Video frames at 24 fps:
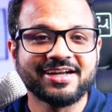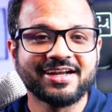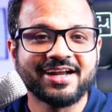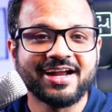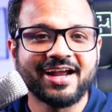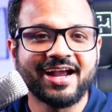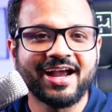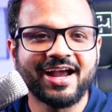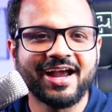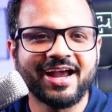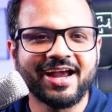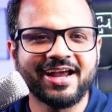
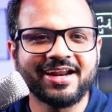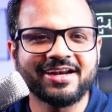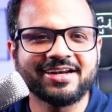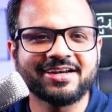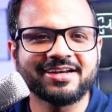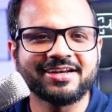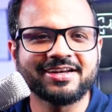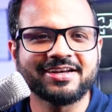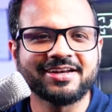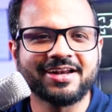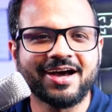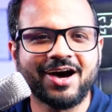And
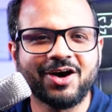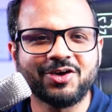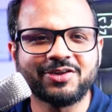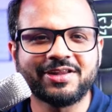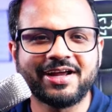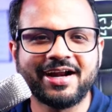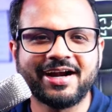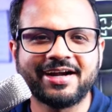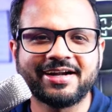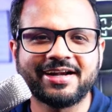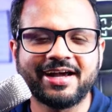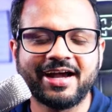now
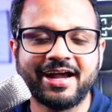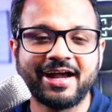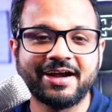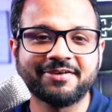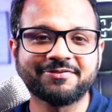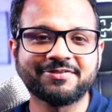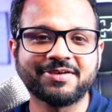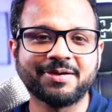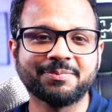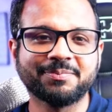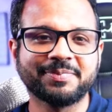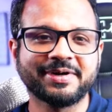that I
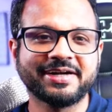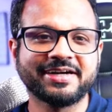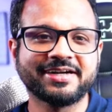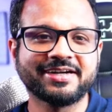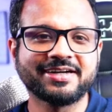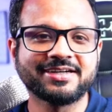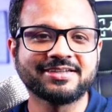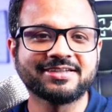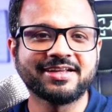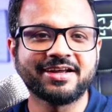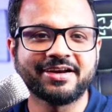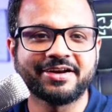have
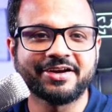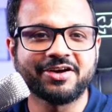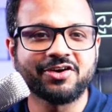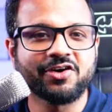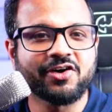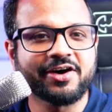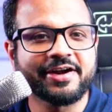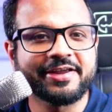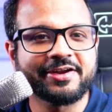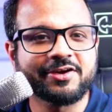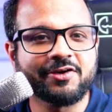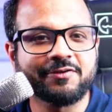completed the
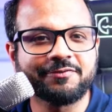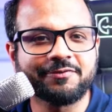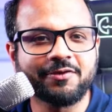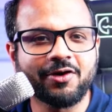recording of